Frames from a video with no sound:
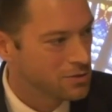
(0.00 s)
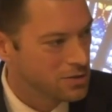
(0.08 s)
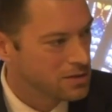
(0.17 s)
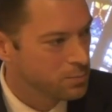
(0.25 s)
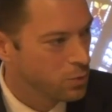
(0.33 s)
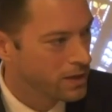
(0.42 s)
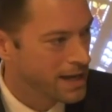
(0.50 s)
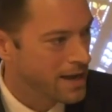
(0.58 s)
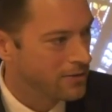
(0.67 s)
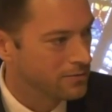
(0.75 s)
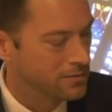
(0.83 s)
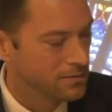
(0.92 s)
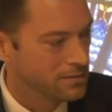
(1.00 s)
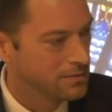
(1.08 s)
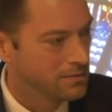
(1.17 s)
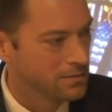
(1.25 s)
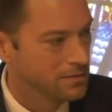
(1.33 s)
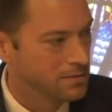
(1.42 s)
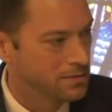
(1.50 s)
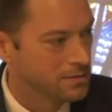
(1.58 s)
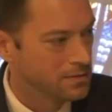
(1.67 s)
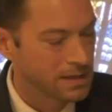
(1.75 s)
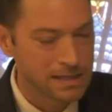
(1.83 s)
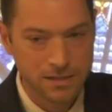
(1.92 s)
just point out,
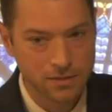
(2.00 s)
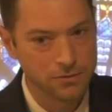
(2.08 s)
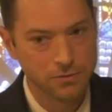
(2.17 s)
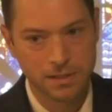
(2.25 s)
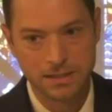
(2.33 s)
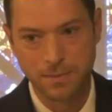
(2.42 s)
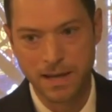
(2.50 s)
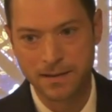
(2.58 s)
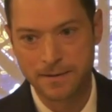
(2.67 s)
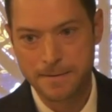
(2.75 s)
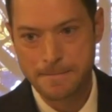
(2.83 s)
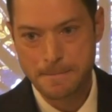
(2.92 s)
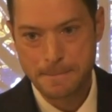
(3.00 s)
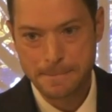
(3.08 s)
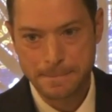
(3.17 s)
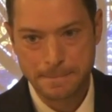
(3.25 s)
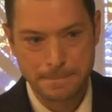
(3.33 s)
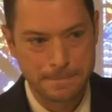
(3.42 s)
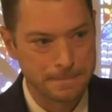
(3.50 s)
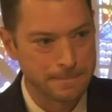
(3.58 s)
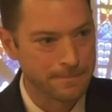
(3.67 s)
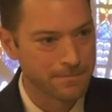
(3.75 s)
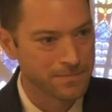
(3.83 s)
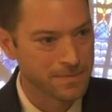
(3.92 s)
that's clueless, man.
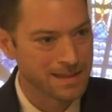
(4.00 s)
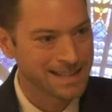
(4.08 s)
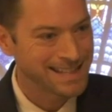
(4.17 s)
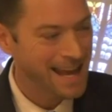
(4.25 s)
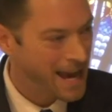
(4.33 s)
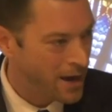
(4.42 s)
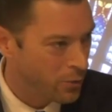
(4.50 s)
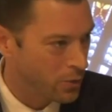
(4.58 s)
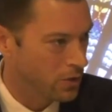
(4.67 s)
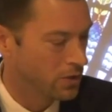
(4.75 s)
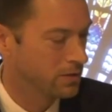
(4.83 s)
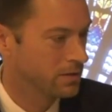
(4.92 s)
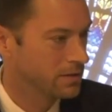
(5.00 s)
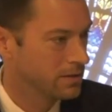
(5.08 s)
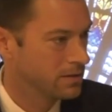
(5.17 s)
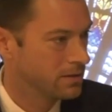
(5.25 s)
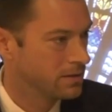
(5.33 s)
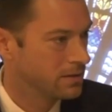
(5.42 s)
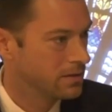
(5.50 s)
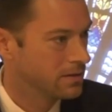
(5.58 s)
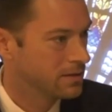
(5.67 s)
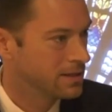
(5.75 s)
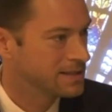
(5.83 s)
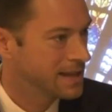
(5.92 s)
That's error.
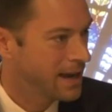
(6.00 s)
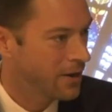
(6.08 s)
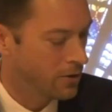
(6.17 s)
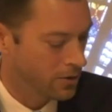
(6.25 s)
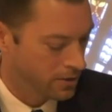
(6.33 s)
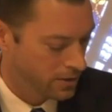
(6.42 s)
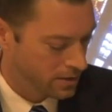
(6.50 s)
That's error.